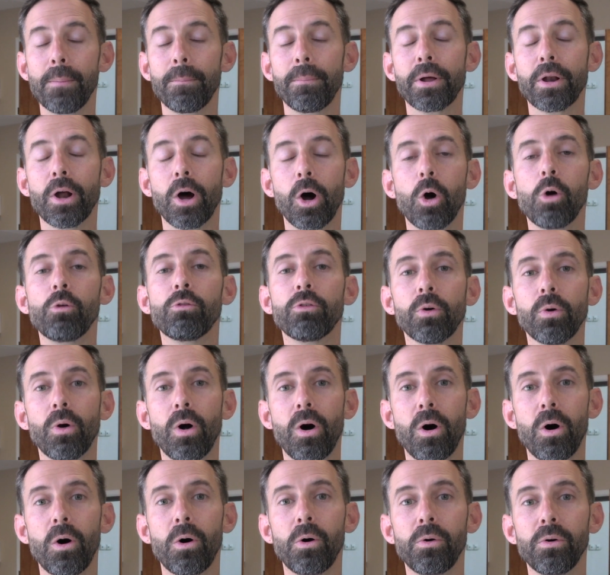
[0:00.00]
but
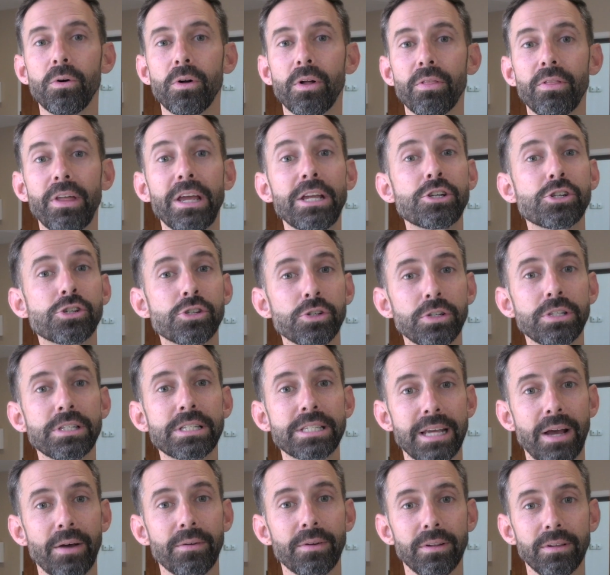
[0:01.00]
overall, they should
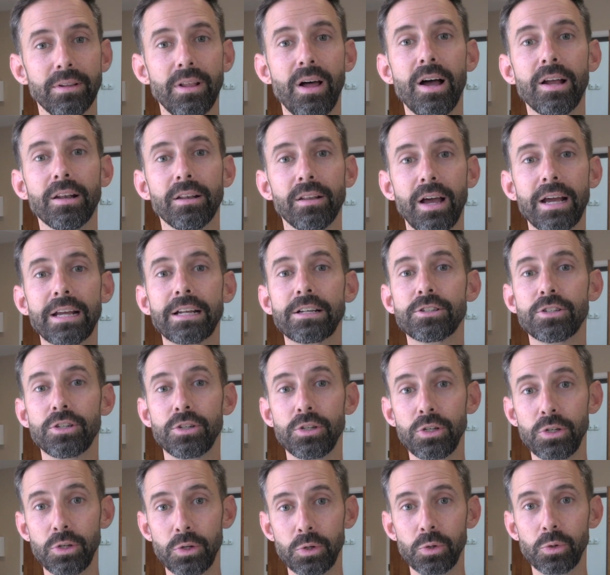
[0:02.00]
sound a lot like to
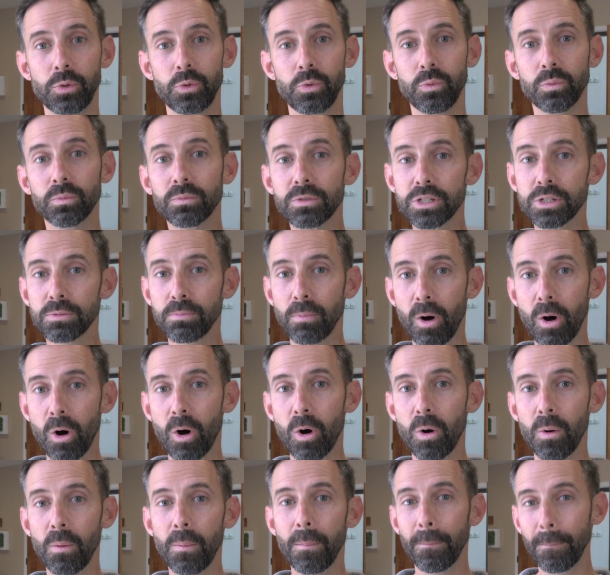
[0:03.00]
you,
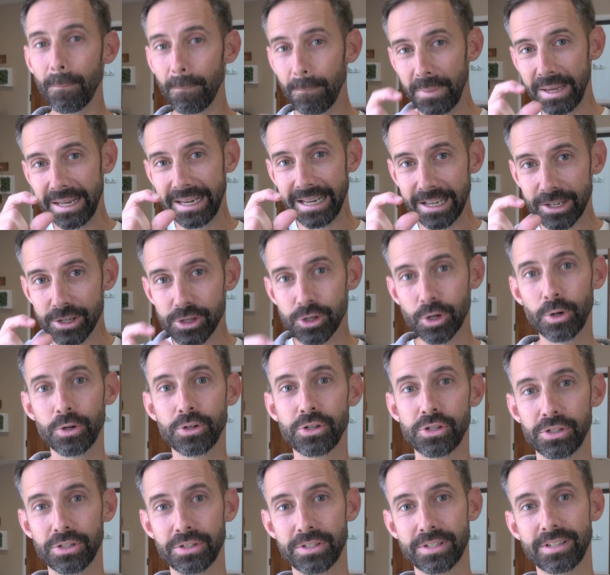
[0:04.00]
small mini
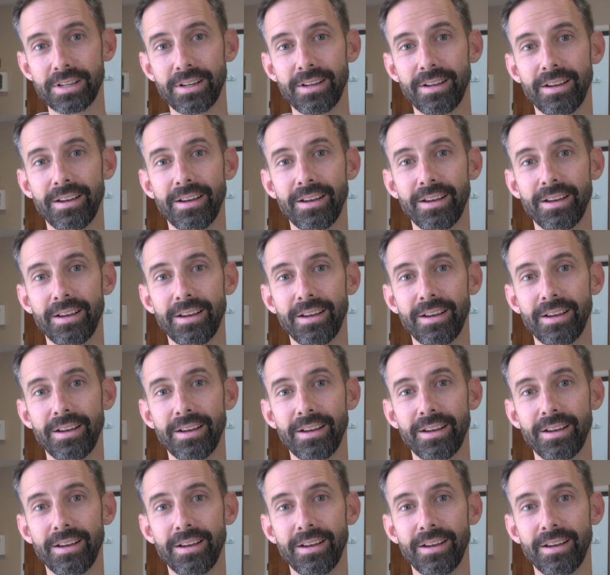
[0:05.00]
churches.